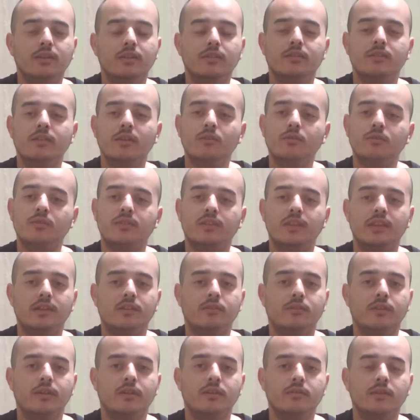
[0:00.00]
It's no
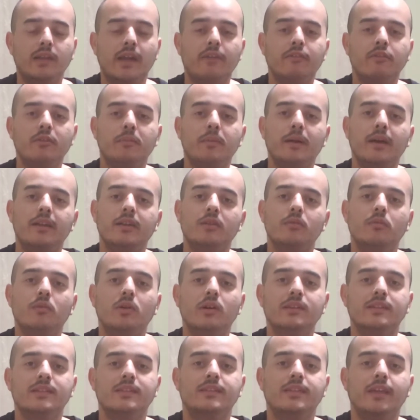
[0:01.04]
secret. Everybody
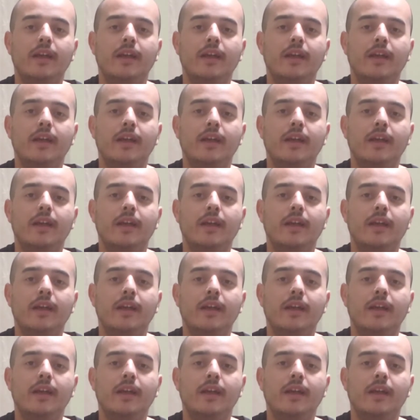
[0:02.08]
wants